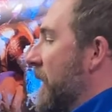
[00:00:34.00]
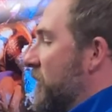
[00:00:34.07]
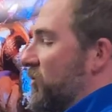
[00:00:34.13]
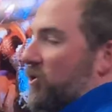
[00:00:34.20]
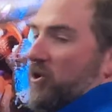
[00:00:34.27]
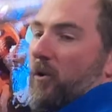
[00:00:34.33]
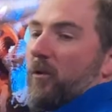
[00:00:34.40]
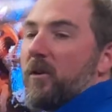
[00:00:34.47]

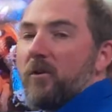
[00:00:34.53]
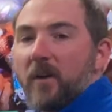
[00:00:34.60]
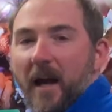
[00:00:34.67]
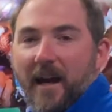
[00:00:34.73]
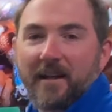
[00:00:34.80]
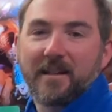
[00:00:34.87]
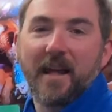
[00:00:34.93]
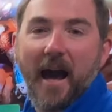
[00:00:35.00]
show you
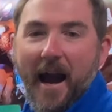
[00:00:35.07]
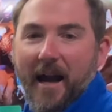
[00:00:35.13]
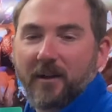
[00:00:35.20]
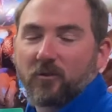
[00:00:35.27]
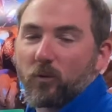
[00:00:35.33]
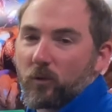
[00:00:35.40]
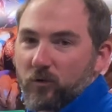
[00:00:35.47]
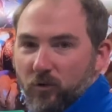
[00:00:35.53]
guys the
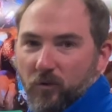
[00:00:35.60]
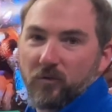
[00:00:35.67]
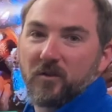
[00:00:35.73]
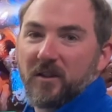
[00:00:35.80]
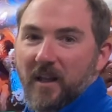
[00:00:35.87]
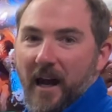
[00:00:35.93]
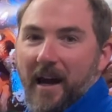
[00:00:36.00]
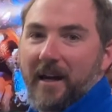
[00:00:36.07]
actual true
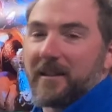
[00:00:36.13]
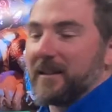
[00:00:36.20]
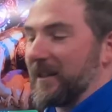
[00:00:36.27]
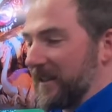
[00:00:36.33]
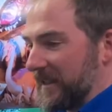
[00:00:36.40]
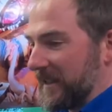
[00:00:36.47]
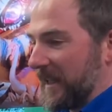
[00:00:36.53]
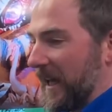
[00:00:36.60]
size and
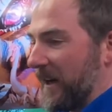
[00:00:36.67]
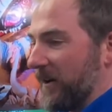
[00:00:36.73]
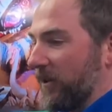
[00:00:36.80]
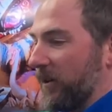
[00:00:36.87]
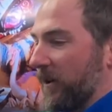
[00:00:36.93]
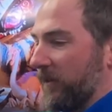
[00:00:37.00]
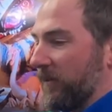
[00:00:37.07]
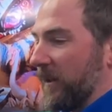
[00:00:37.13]
the
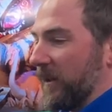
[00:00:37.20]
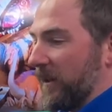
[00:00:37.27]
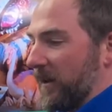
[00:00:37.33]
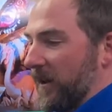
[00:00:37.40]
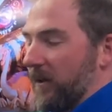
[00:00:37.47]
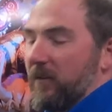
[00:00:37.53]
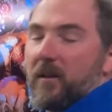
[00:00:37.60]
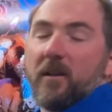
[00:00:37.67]
scale of
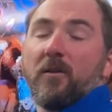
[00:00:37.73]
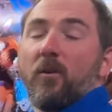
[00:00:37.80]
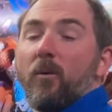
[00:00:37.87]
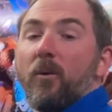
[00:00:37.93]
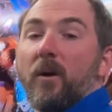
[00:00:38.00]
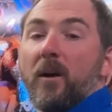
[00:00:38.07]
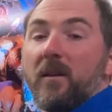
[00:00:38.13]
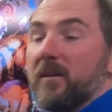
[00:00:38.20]
the
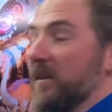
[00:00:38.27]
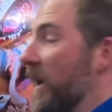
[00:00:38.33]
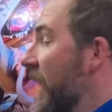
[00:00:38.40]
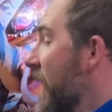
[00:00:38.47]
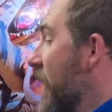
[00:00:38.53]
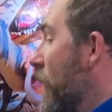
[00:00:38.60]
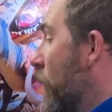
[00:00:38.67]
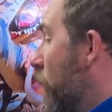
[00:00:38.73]
toys
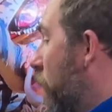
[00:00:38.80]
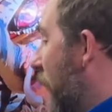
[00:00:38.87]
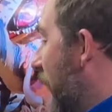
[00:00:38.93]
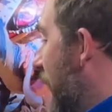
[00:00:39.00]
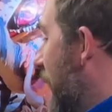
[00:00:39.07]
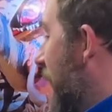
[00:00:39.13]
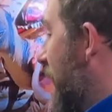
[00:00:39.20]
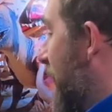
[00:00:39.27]

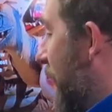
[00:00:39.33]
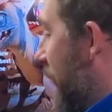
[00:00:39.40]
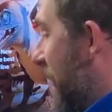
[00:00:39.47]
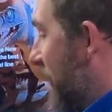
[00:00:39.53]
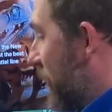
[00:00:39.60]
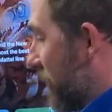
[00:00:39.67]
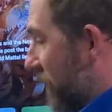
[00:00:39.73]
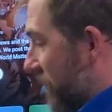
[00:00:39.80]
when
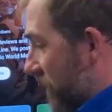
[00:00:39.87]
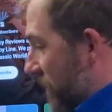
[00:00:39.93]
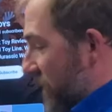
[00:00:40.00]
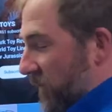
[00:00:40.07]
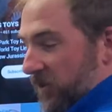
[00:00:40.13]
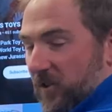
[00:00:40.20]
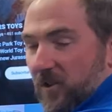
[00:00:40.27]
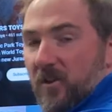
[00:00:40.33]
you're
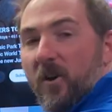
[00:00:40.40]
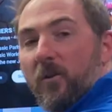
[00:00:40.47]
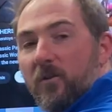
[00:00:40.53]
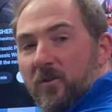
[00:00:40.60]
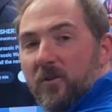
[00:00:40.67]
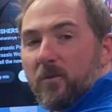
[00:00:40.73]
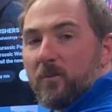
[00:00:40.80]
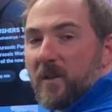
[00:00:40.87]
so
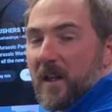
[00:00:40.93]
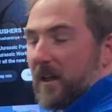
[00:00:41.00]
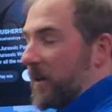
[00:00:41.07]
zoomed in